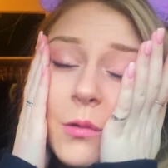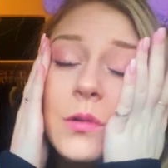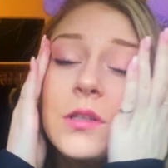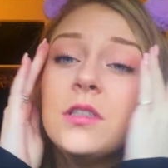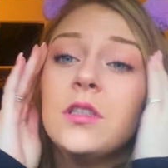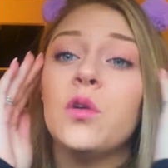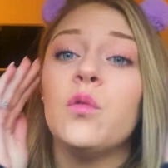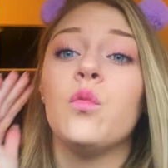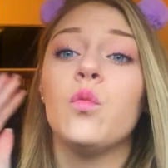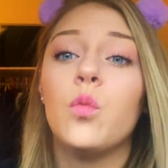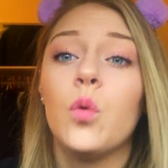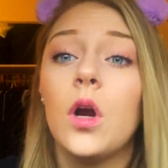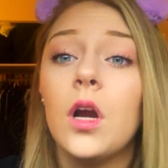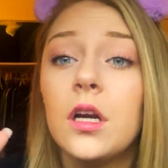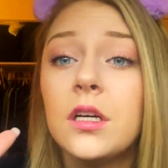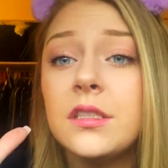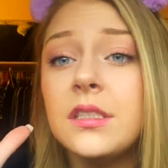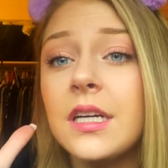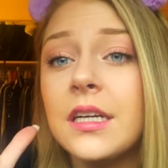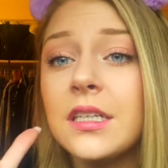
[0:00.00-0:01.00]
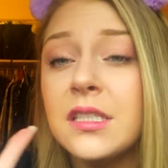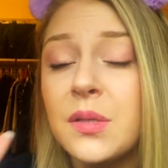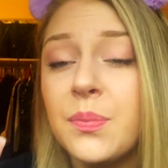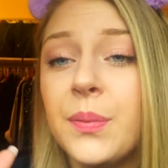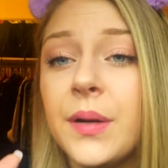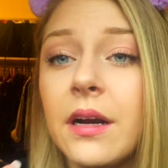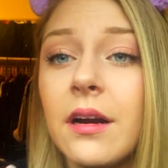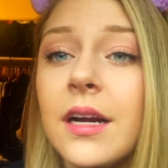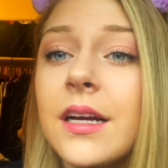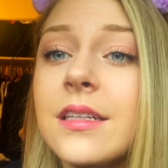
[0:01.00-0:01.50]
was the worst
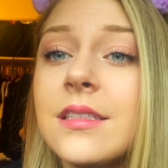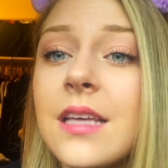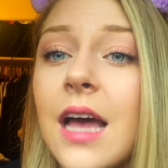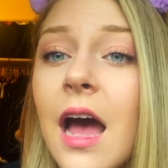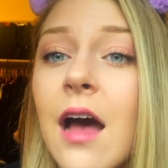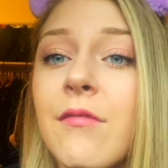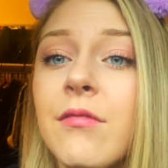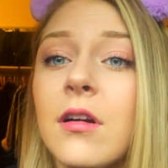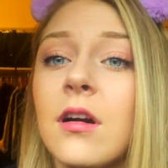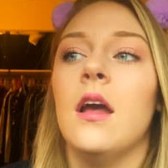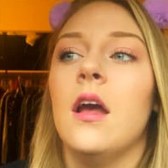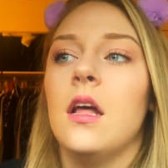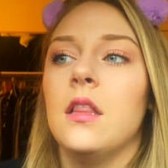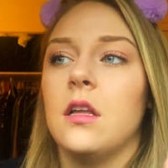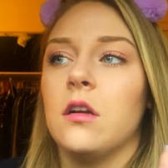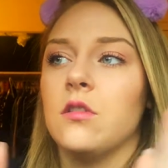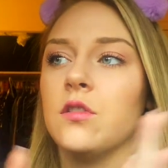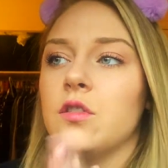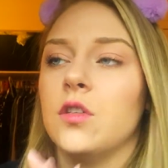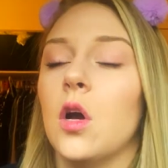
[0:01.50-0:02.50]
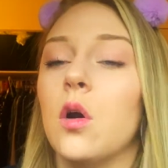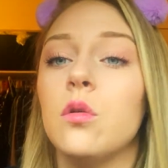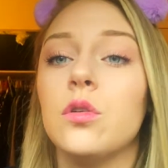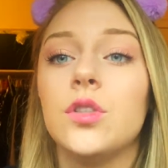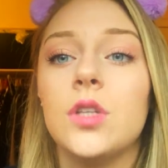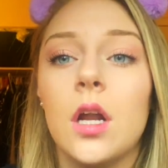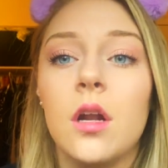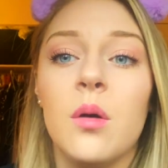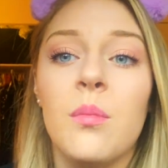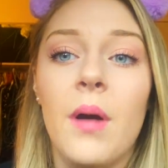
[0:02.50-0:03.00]
experience ever. There's no
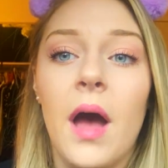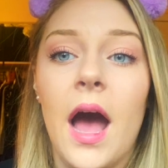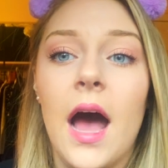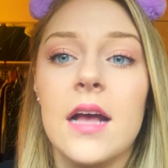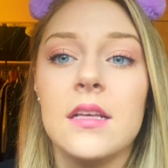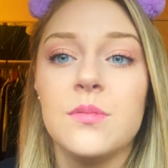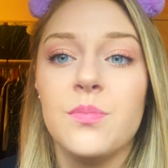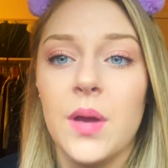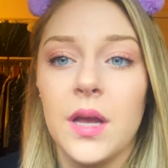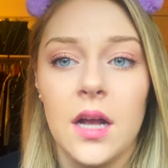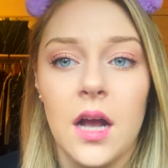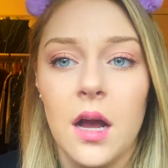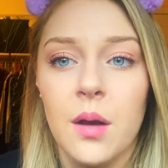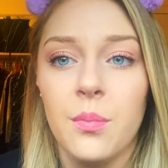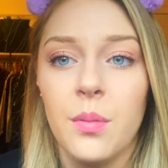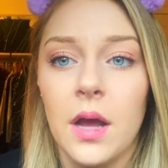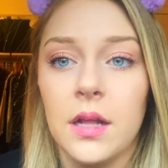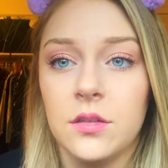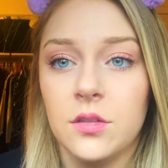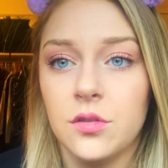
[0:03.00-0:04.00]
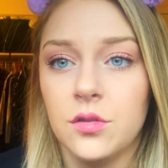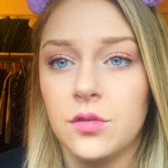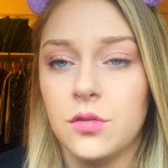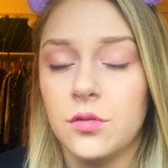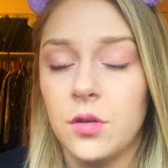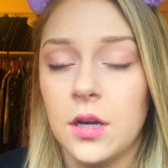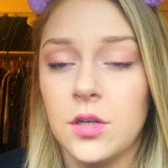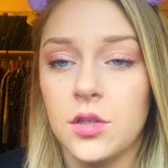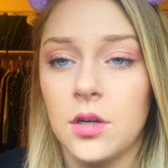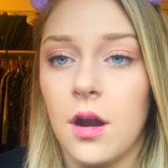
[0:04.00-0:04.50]
shuttle pass pickup at
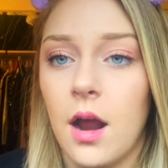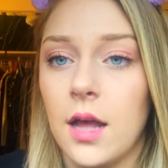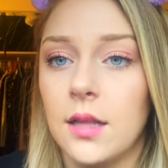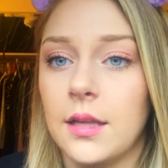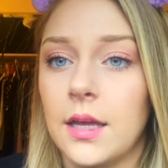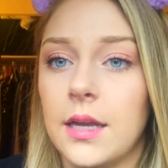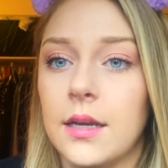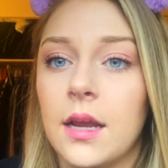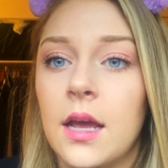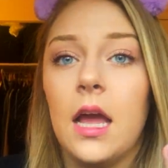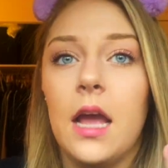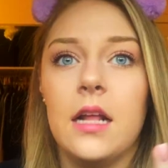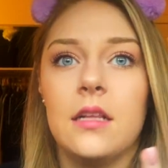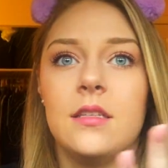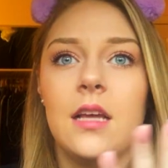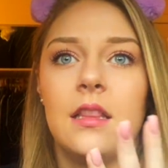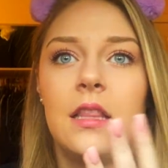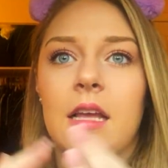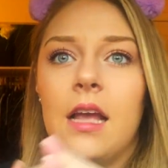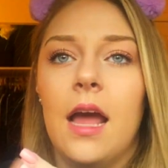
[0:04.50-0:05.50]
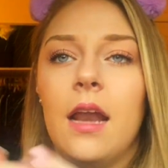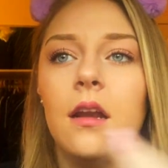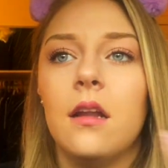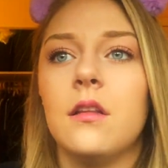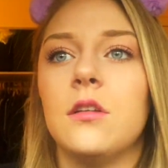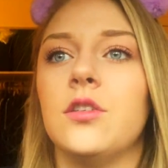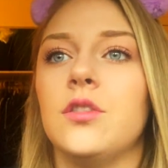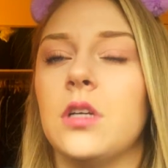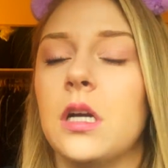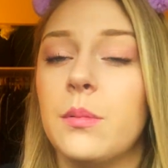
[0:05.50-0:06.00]
Treasure Island. It's at the end of
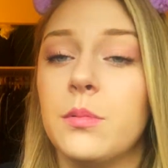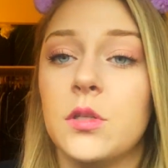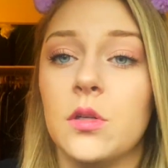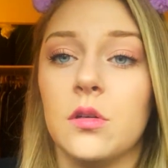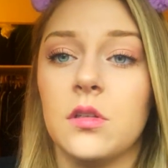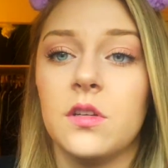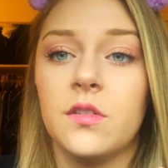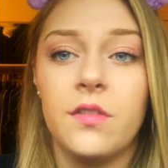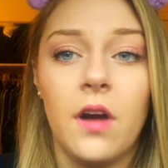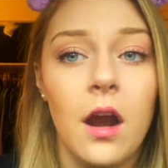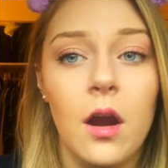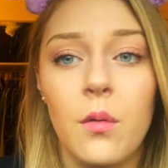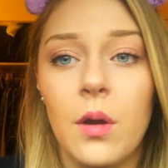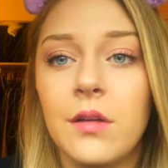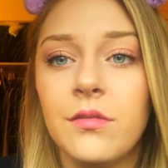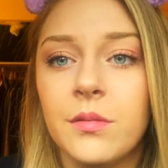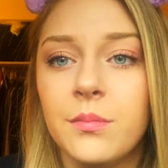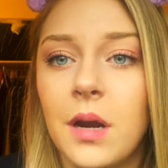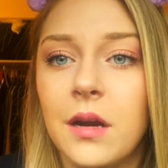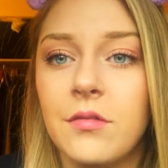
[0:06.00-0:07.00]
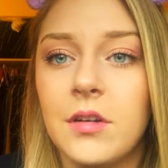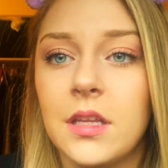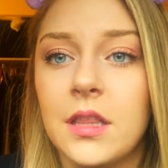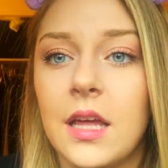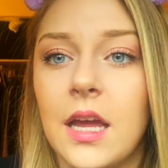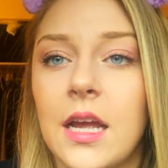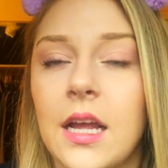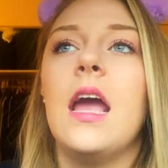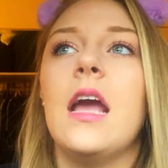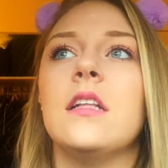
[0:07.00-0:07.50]
the strip, so it's far away from
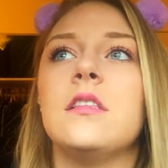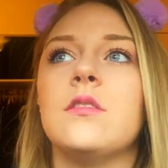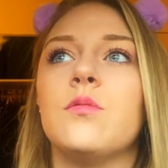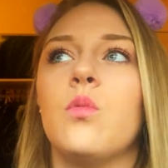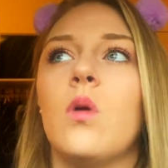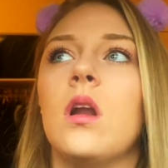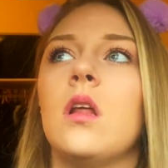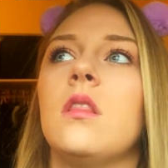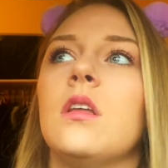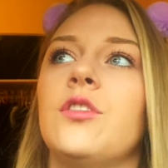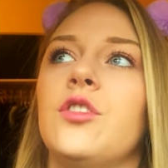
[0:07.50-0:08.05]
everything. It's one of the